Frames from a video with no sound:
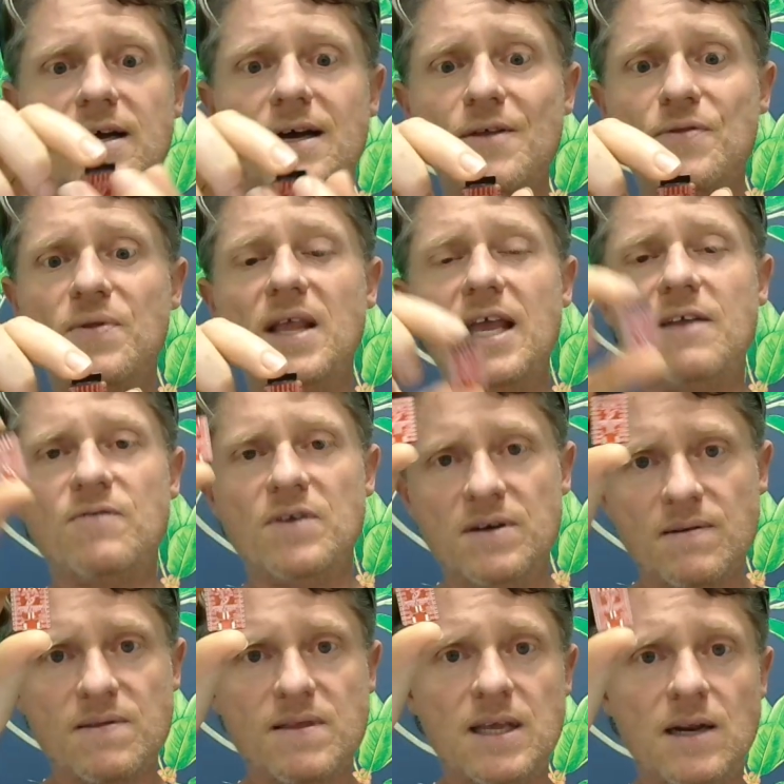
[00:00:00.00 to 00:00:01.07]
a
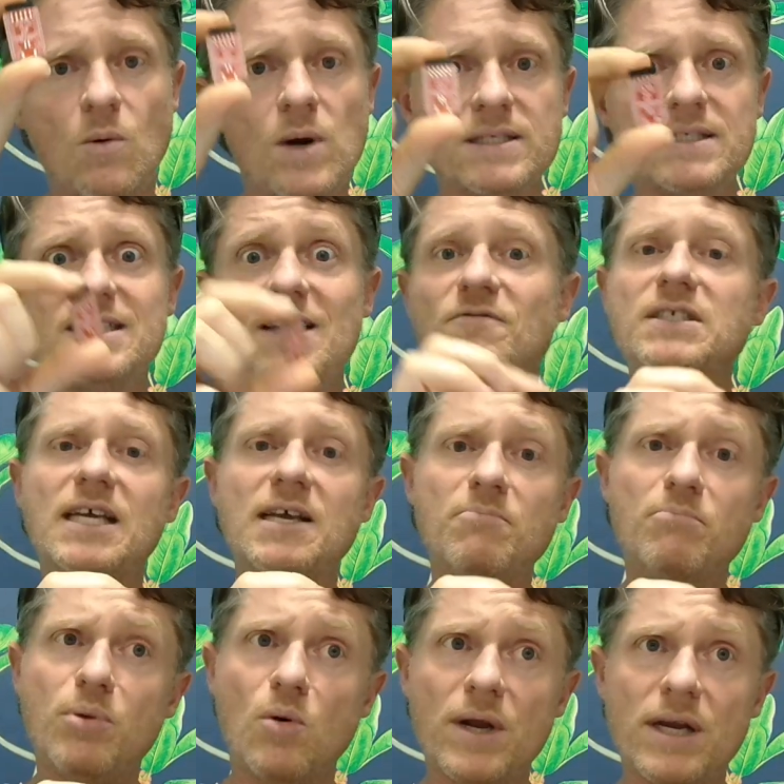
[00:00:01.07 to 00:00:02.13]
even thinner one,
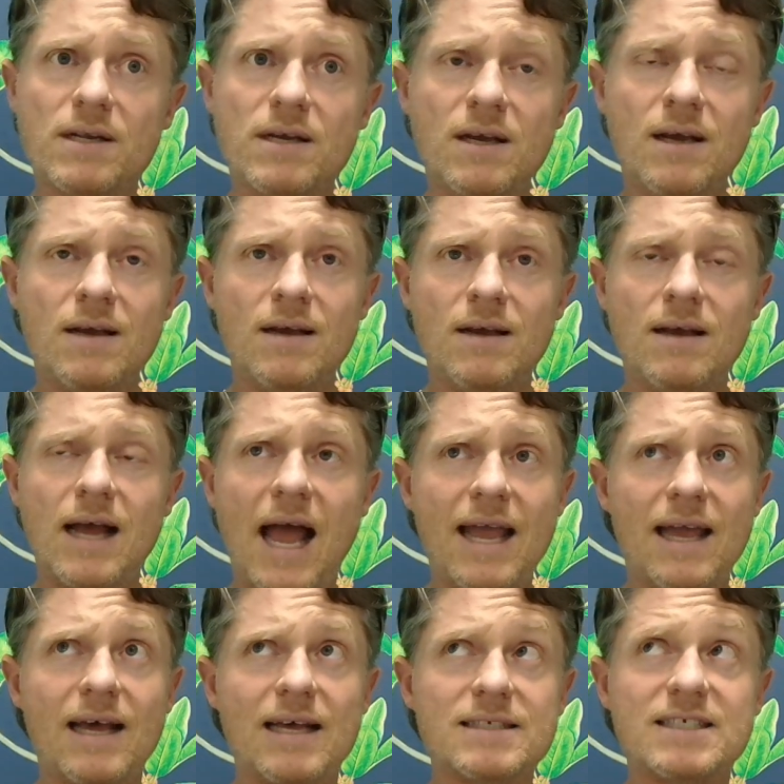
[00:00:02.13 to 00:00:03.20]

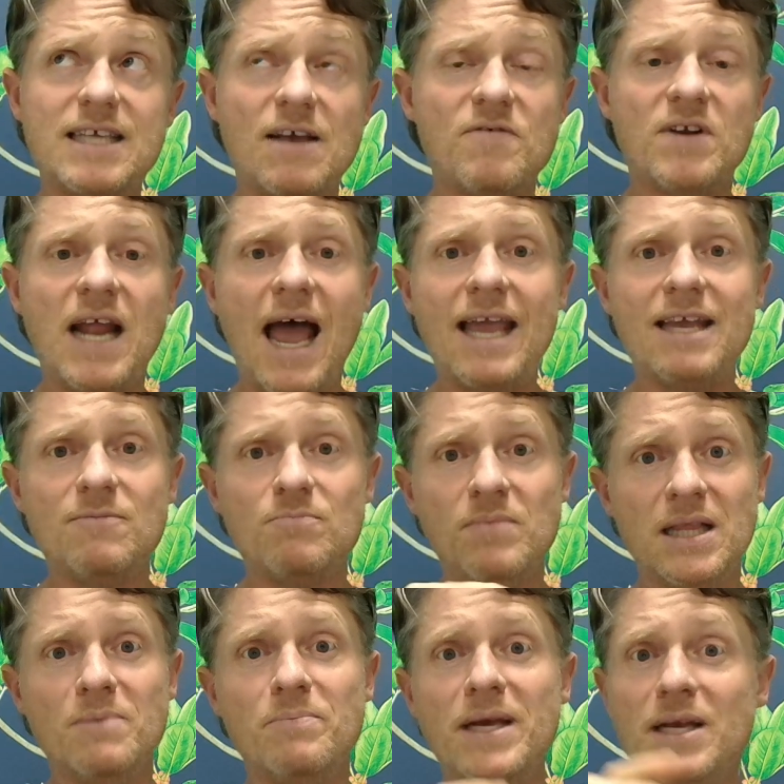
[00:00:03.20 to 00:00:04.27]
17.78
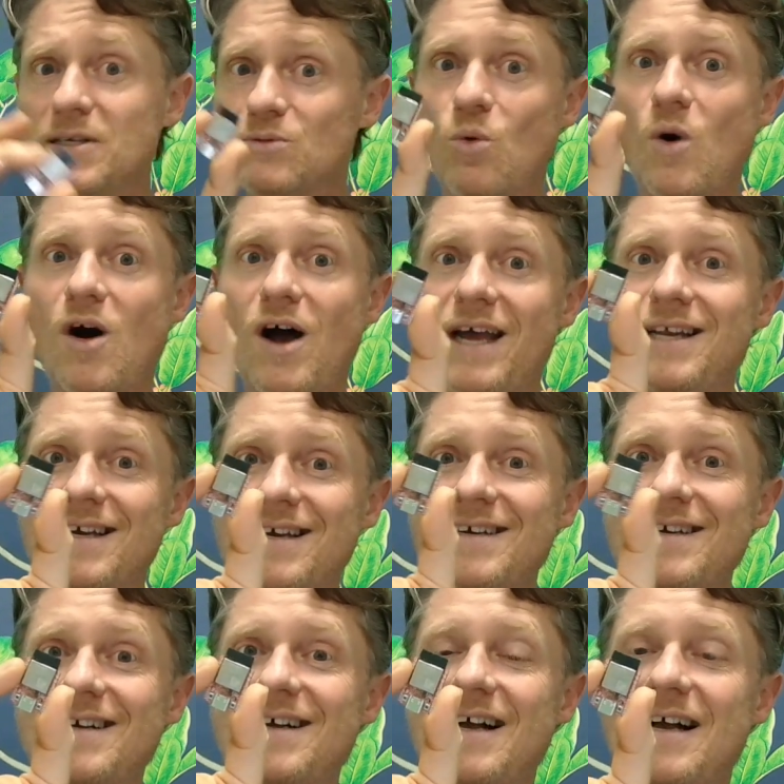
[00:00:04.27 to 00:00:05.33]
millimeters wide,
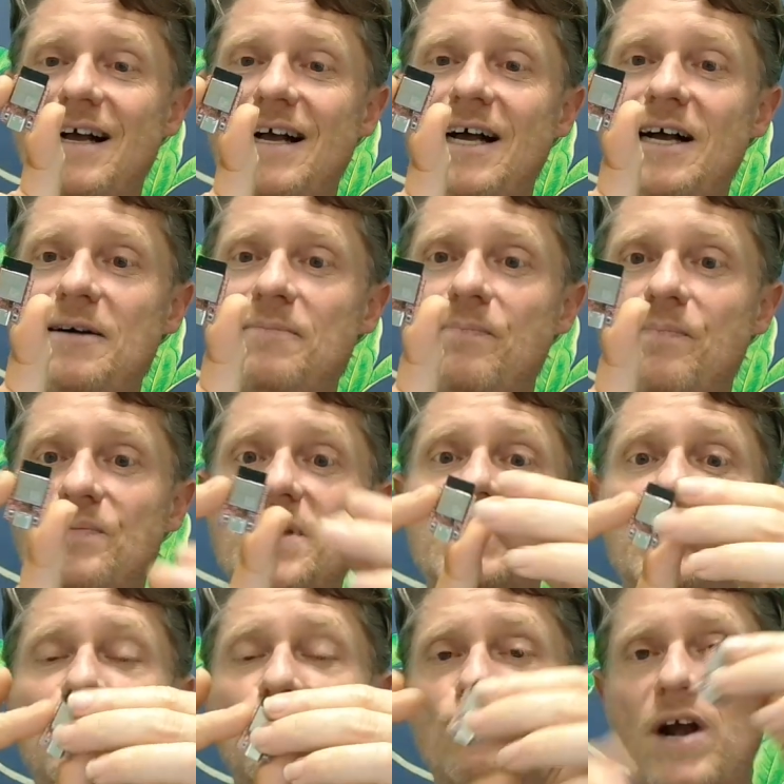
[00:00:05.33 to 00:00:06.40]

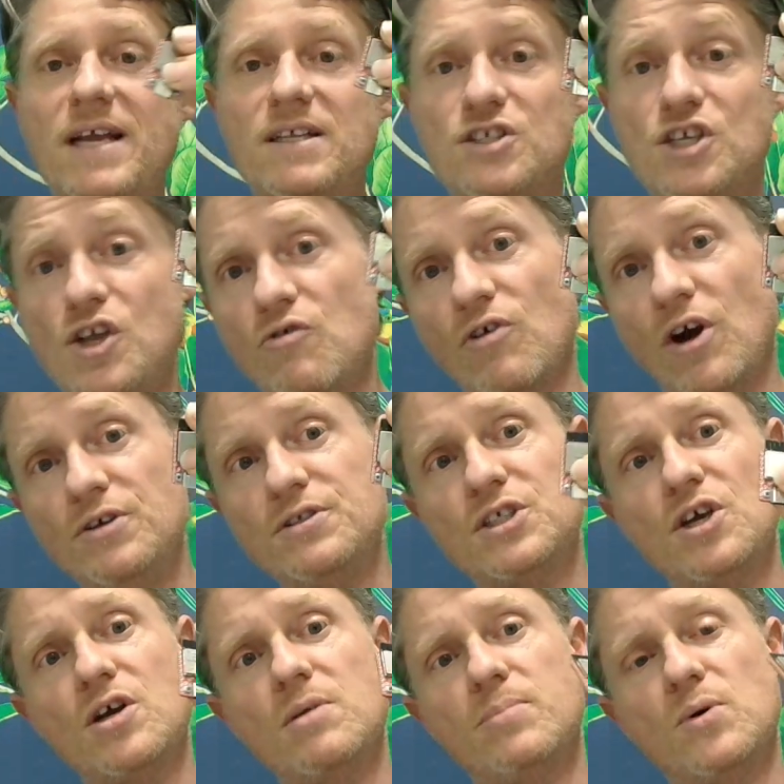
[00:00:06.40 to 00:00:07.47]
straight to your own
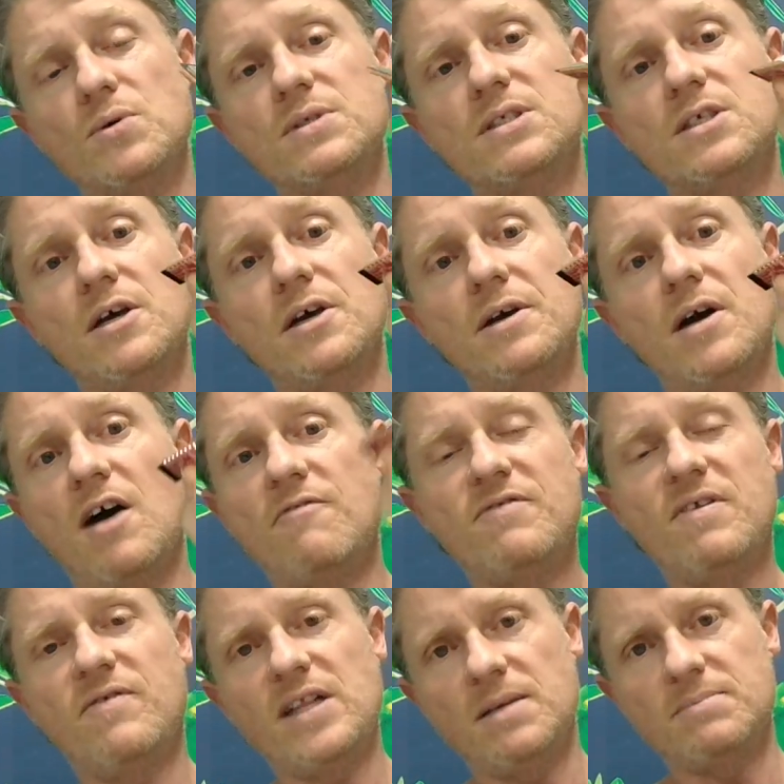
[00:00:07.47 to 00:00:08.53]
circuit board. So I've
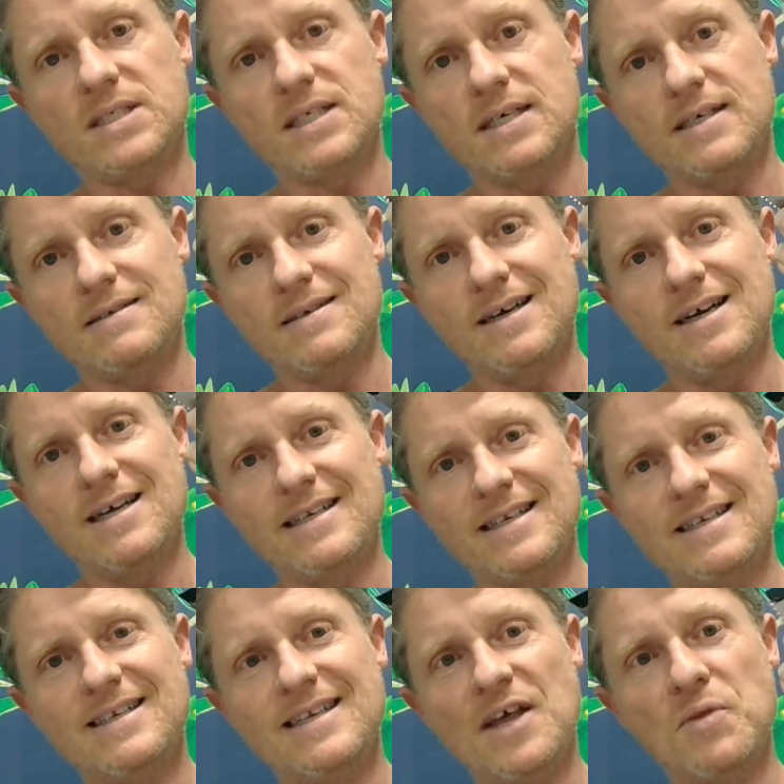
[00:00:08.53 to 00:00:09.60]
developed
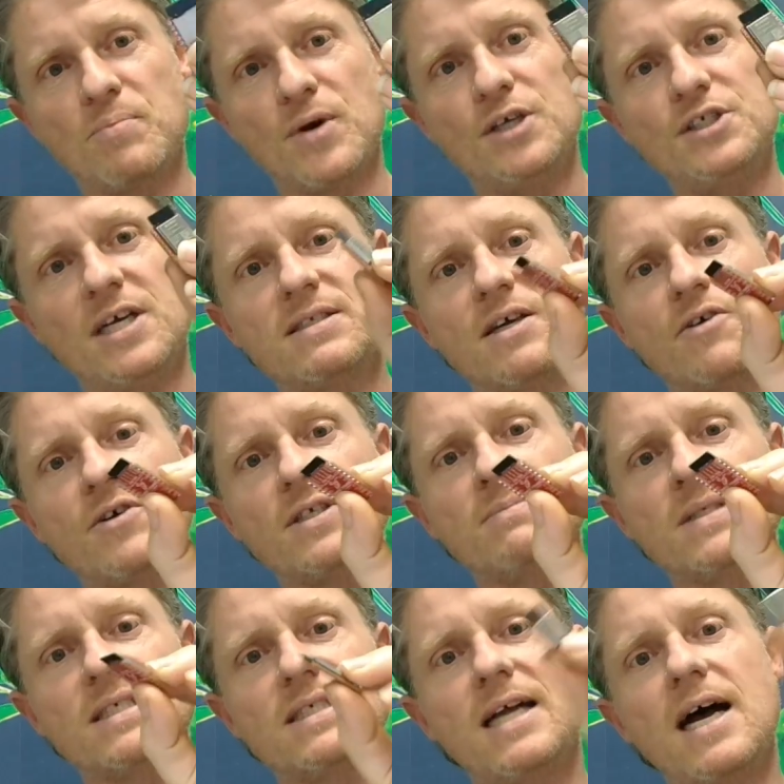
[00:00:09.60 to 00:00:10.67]
another project, a
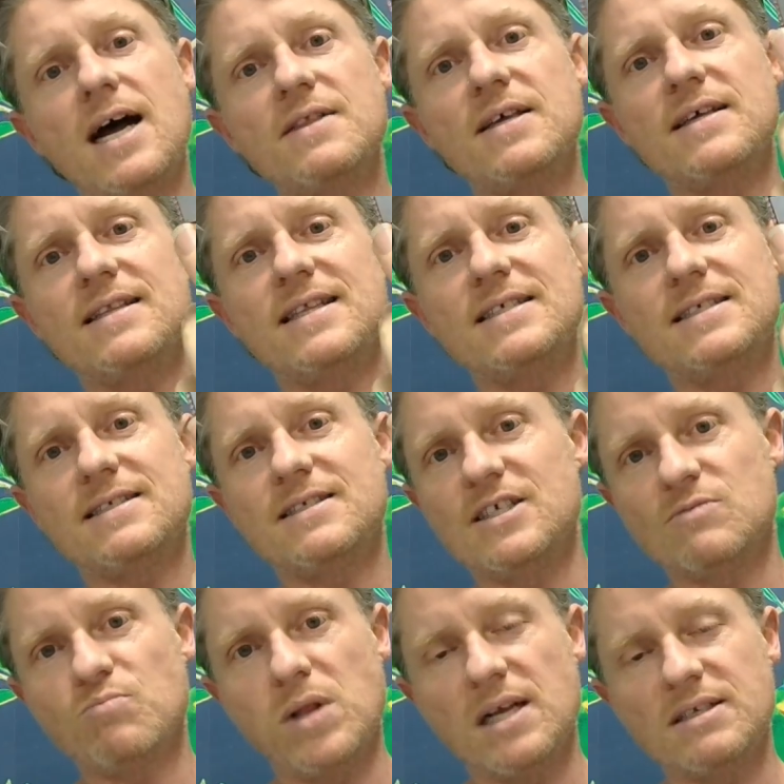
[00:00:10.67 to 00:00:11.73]
Christmas star, that this
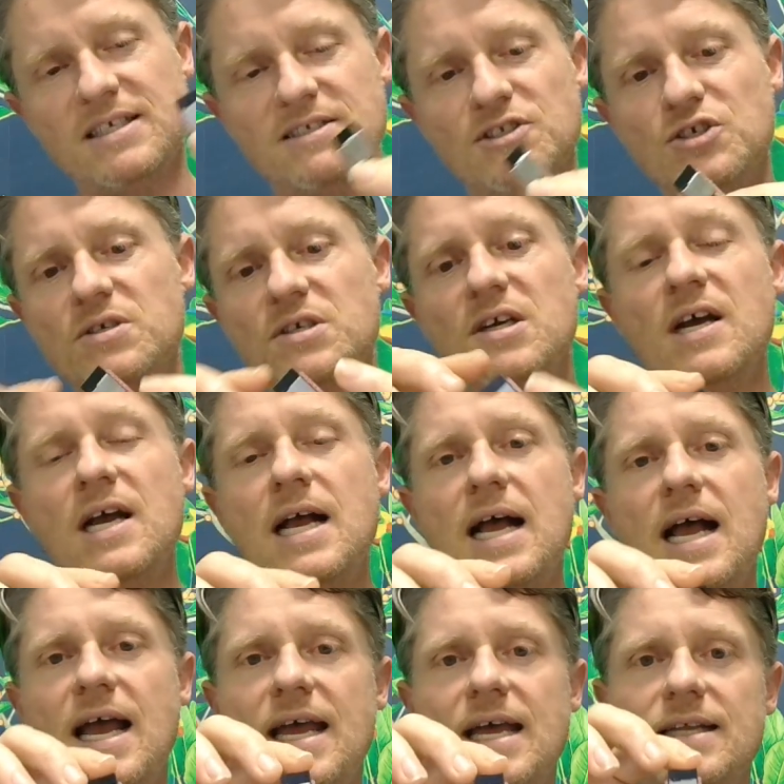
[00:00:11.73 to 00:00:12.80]
just plugs into,
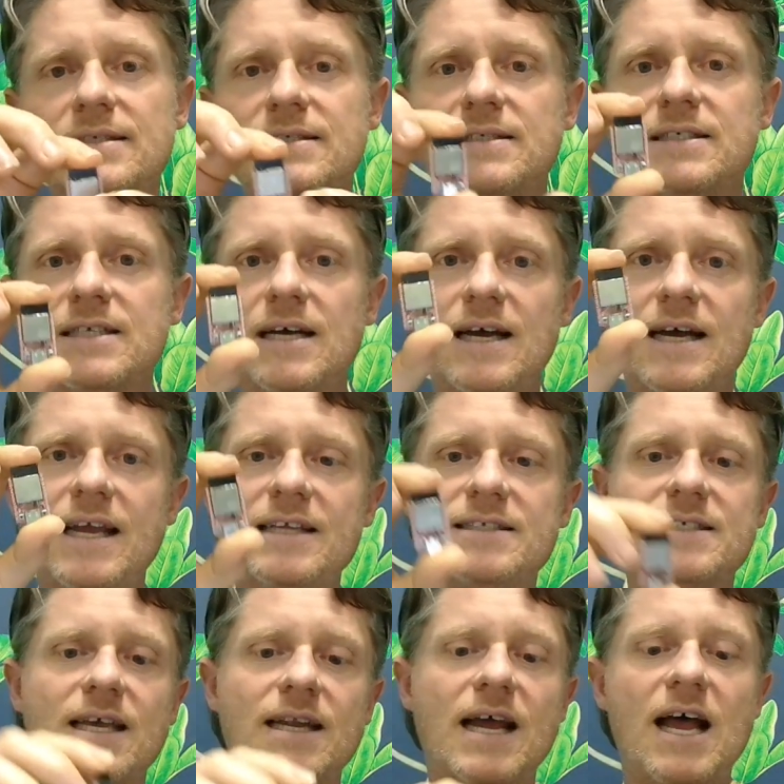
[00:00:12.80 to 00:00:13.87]
and
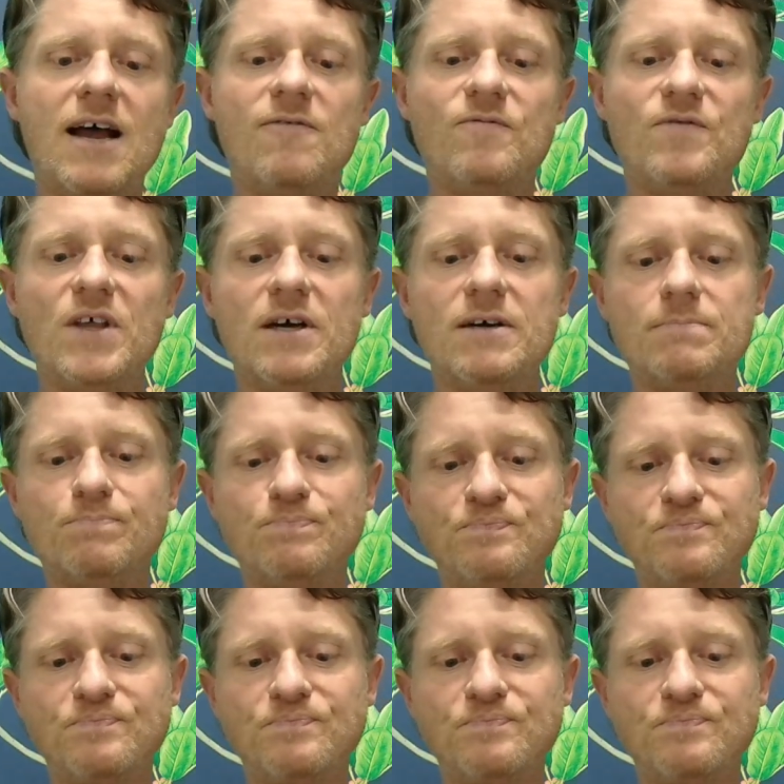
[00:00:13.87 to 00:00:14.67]
it's going to have the